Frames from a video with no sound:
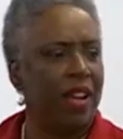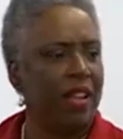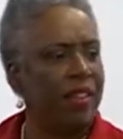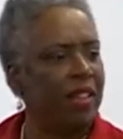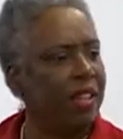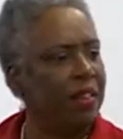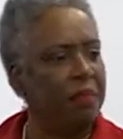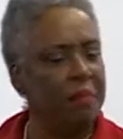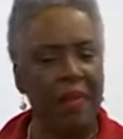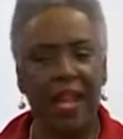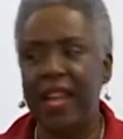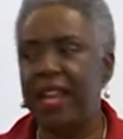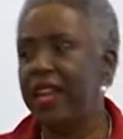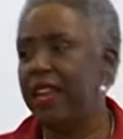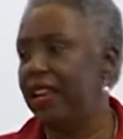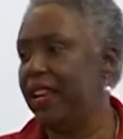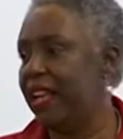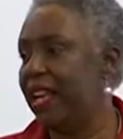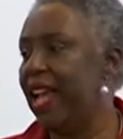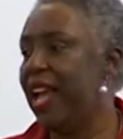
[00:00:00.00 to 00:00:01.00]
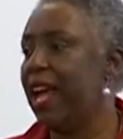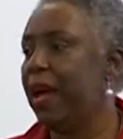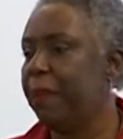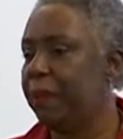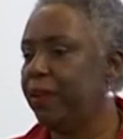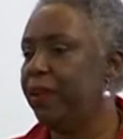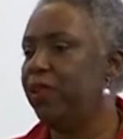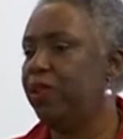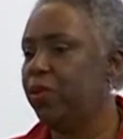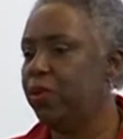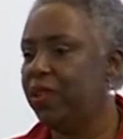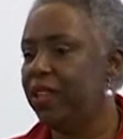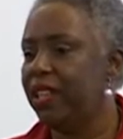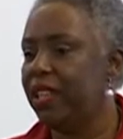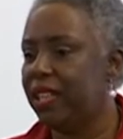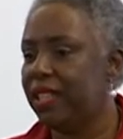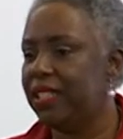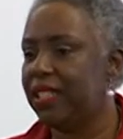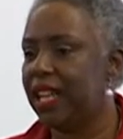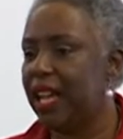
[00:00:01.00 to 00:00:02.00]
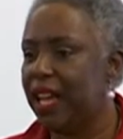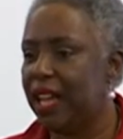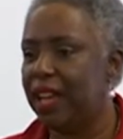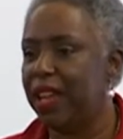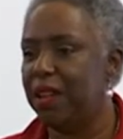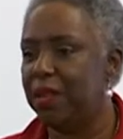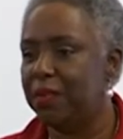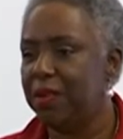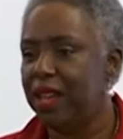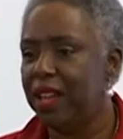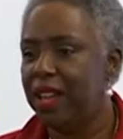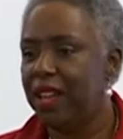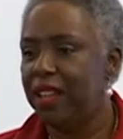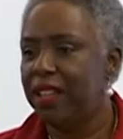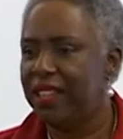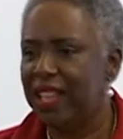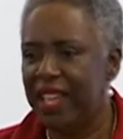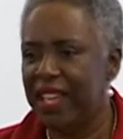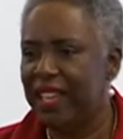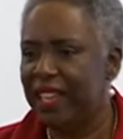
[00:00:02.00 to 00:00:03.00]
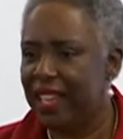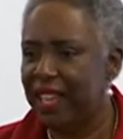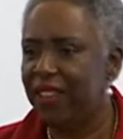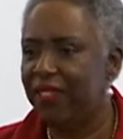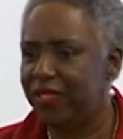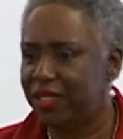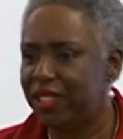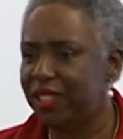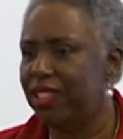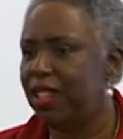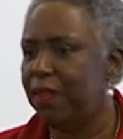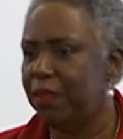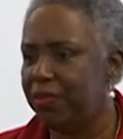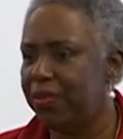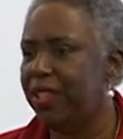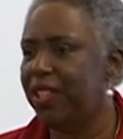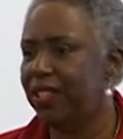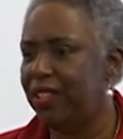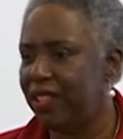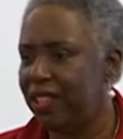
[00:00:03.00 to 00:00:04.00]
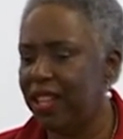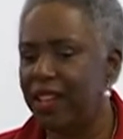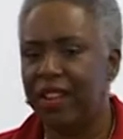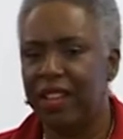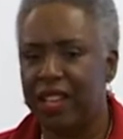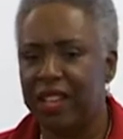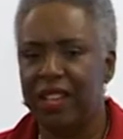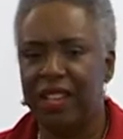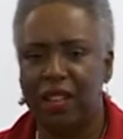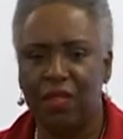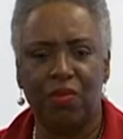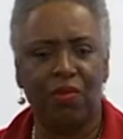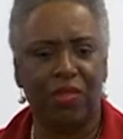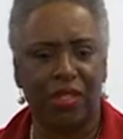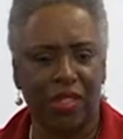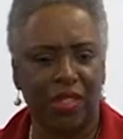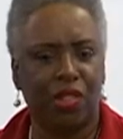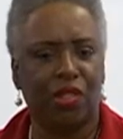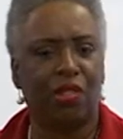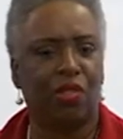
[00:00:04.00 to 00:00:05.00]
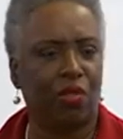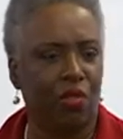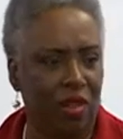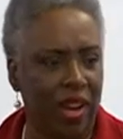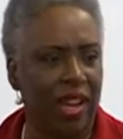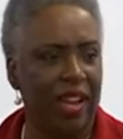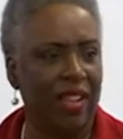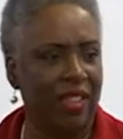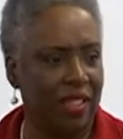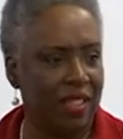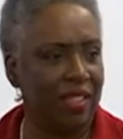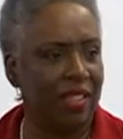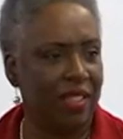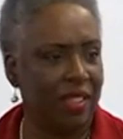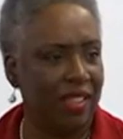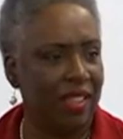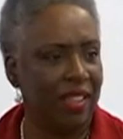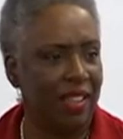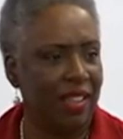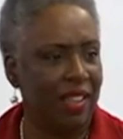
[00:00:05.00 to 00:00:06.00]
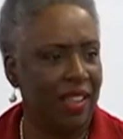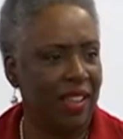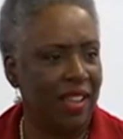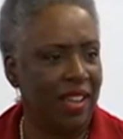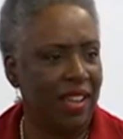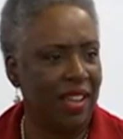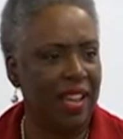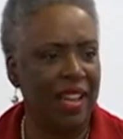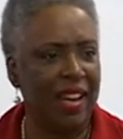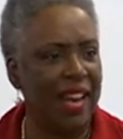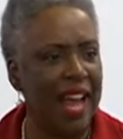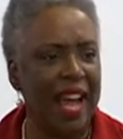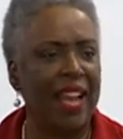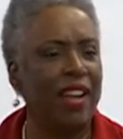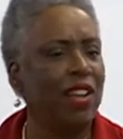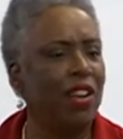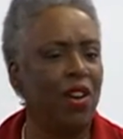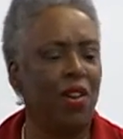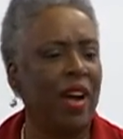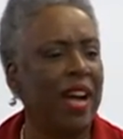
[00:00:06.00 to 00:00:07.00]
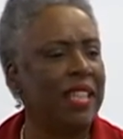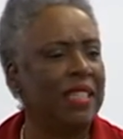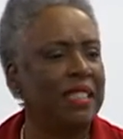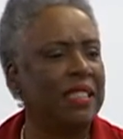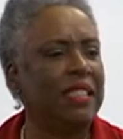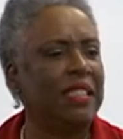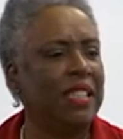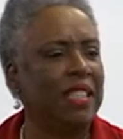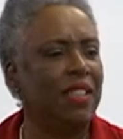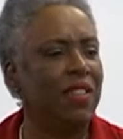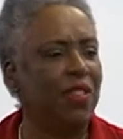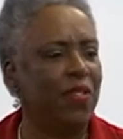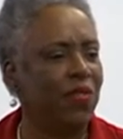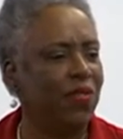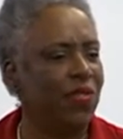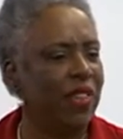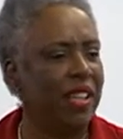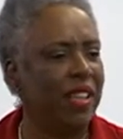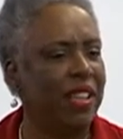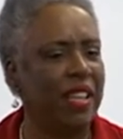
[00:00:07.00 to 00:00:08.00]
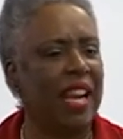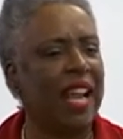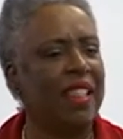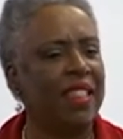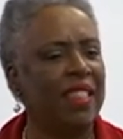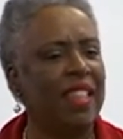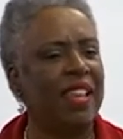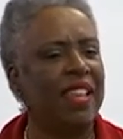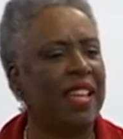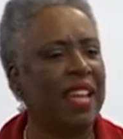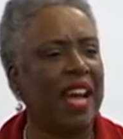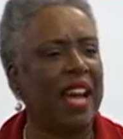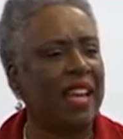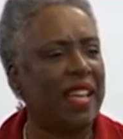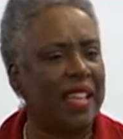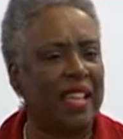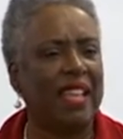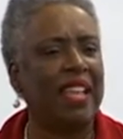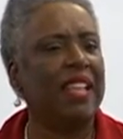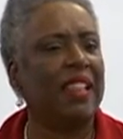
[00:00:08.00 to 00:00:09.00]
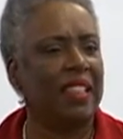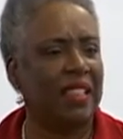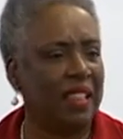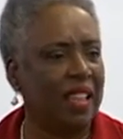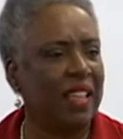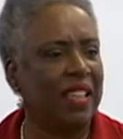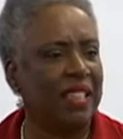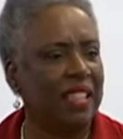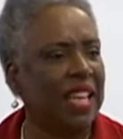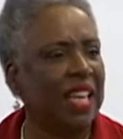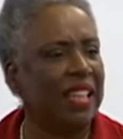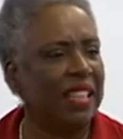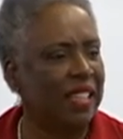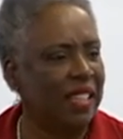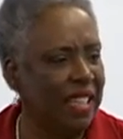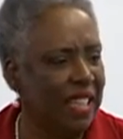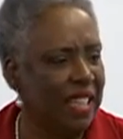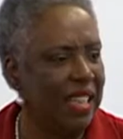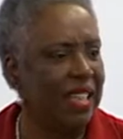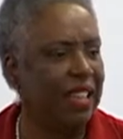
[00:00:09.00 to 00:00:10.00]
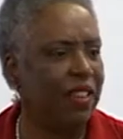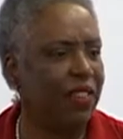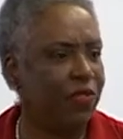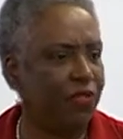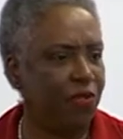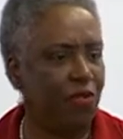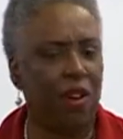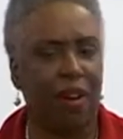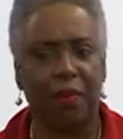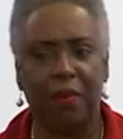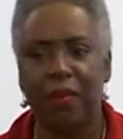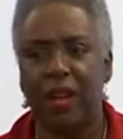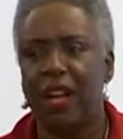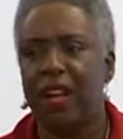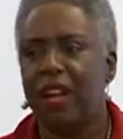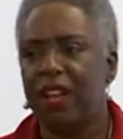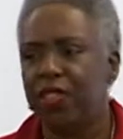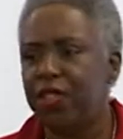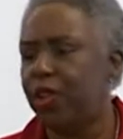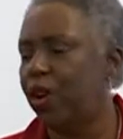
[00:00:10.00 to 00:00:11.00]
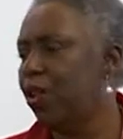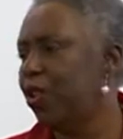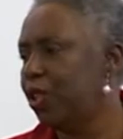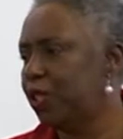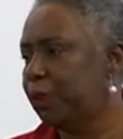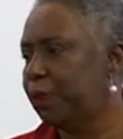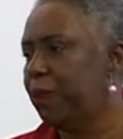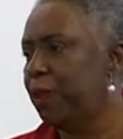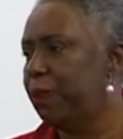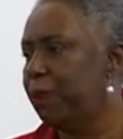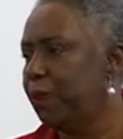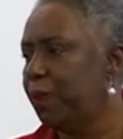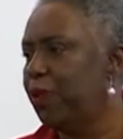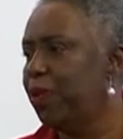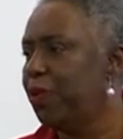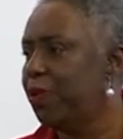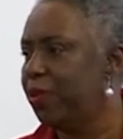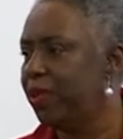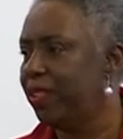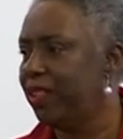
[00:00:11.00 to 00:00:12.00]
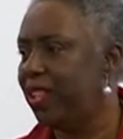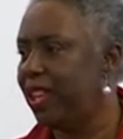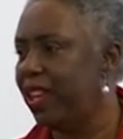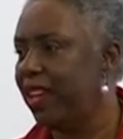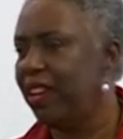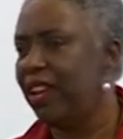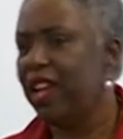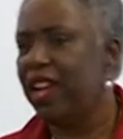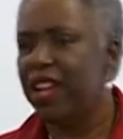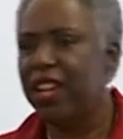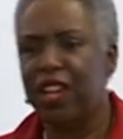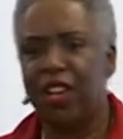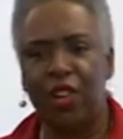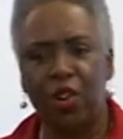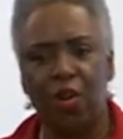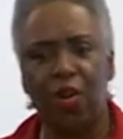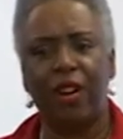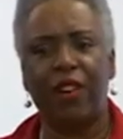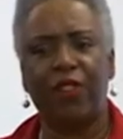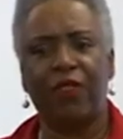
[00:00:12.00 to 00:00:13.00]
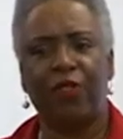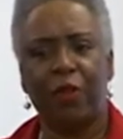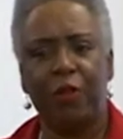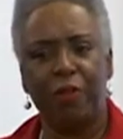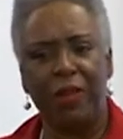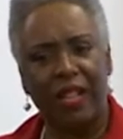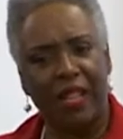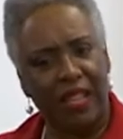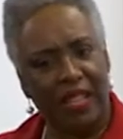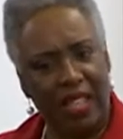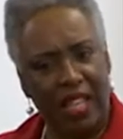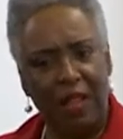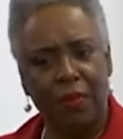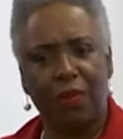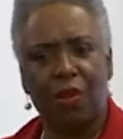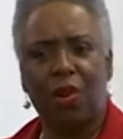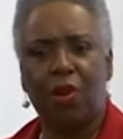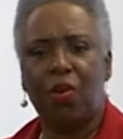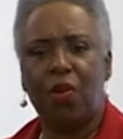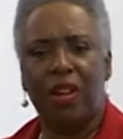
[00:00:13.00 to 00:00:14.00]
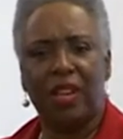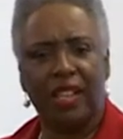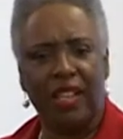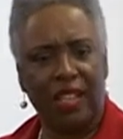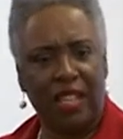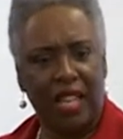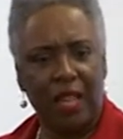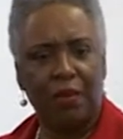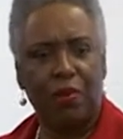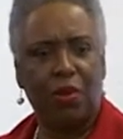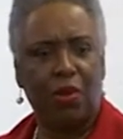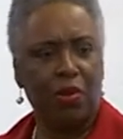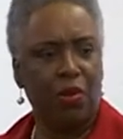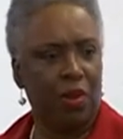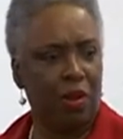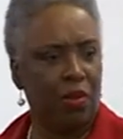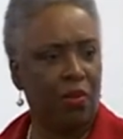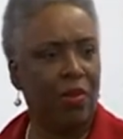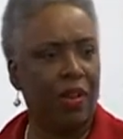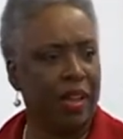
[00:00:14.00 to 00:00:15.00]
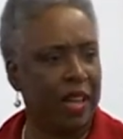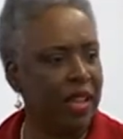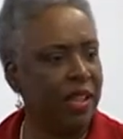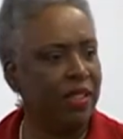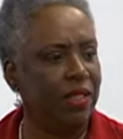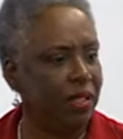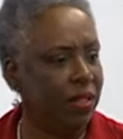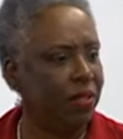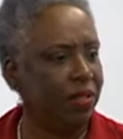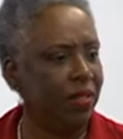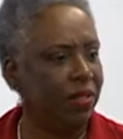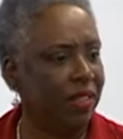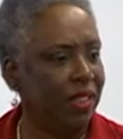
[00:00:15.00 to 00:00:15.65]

that made it happen during that time. They left something there, and it was great. And I know I still feel it. I think I get things, I glean from those people who were there in order for me to keep going and keep doing what I do.